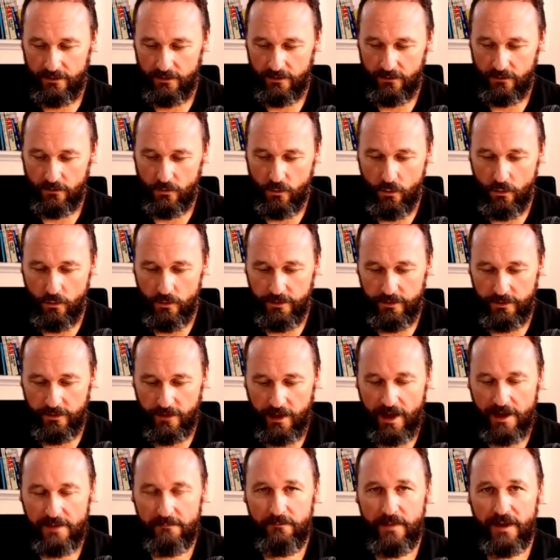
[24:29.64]
could
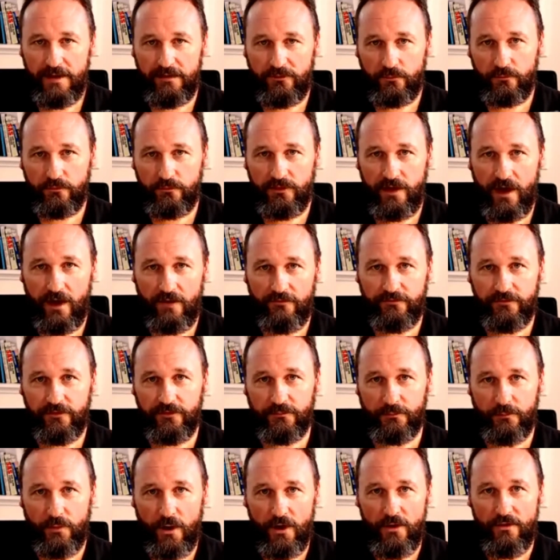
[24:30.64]
a mental
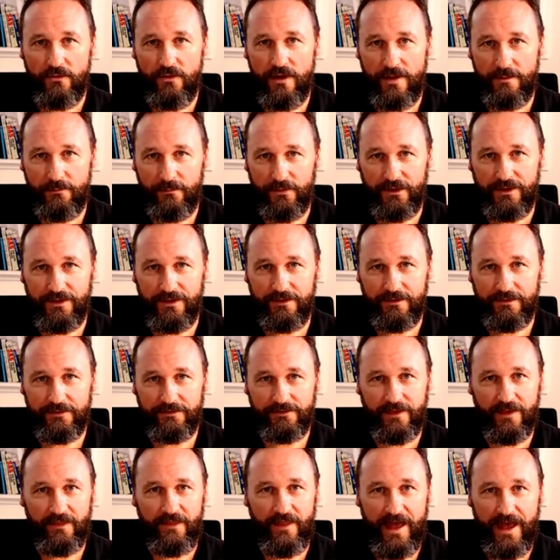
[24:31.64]
toughness program be
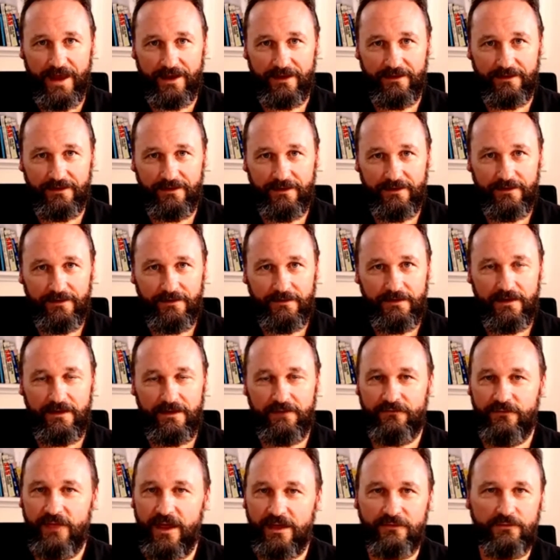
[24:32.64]
than that?
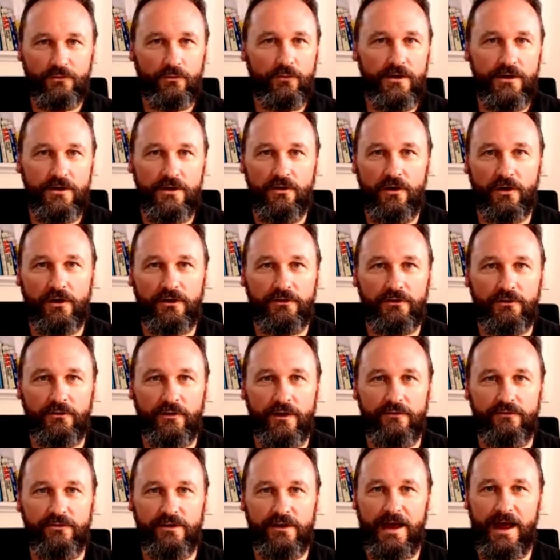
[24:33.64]
If that's all you got to do
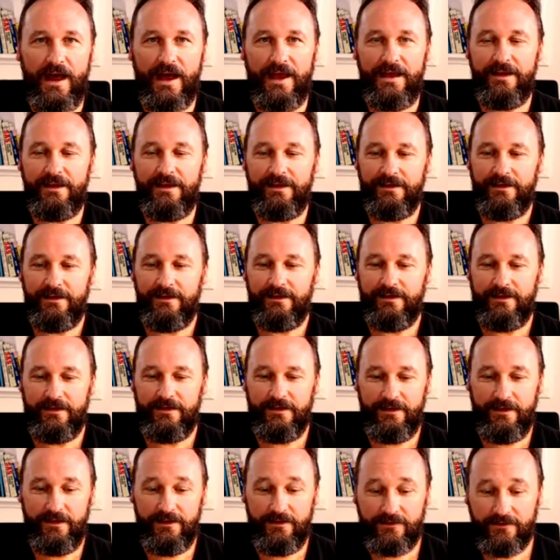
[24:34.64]
every day,
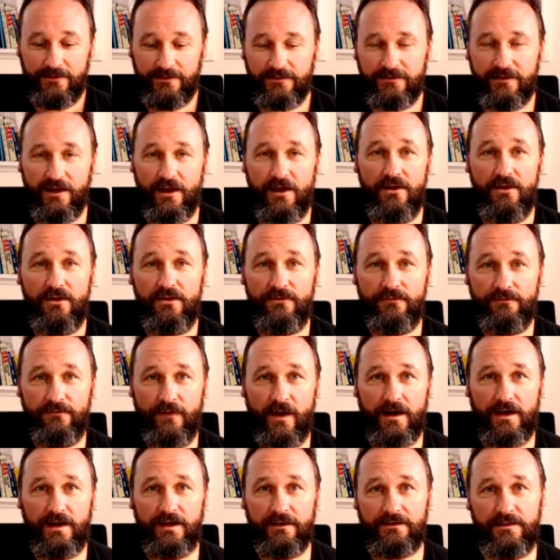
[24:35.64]
it's so
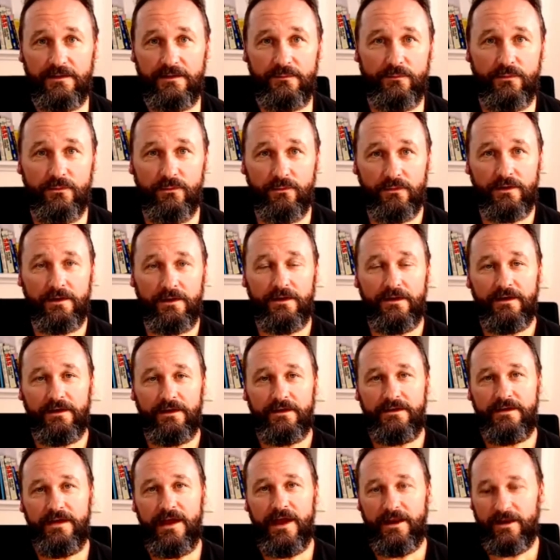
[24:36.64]
fucking simple.
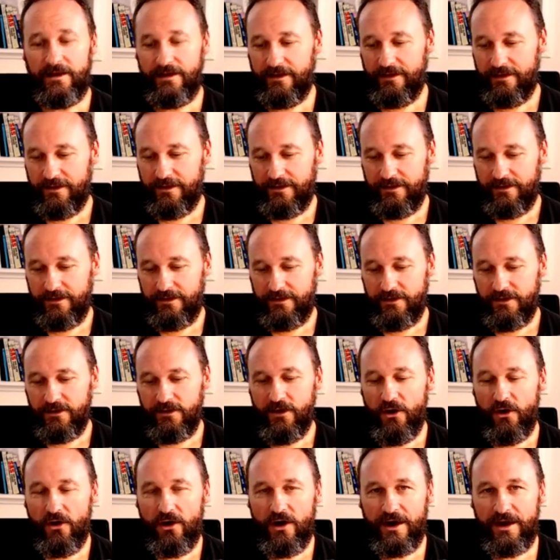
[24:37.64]
Yet
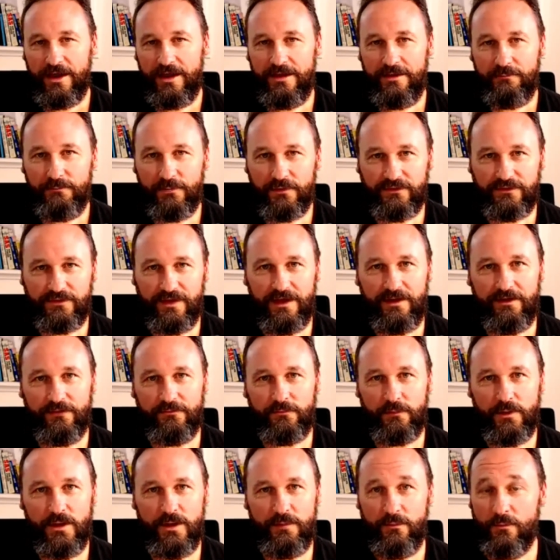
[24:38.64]
90%
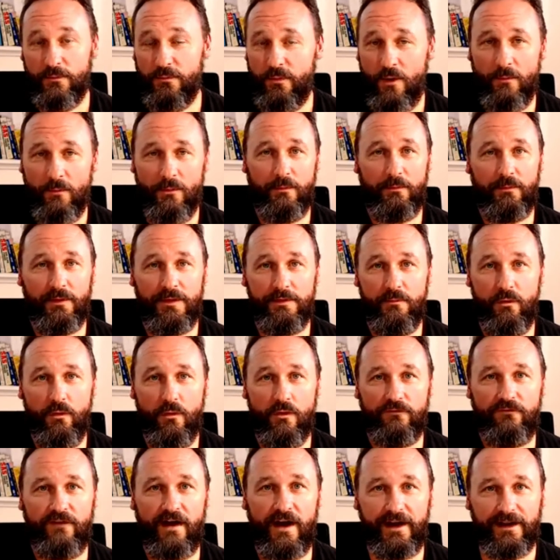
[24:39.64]
of people, probably
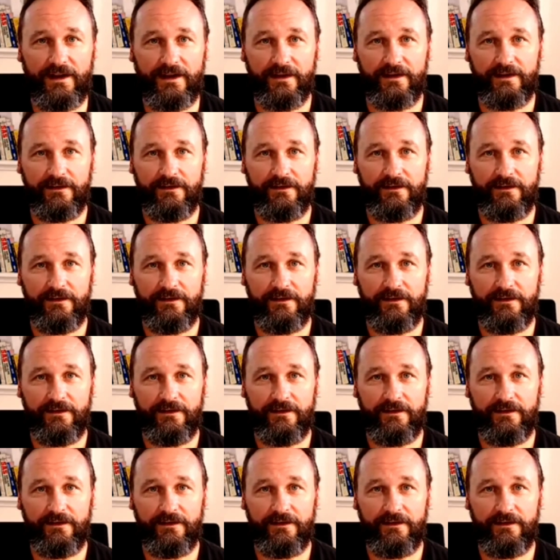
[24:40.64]
more, fail it.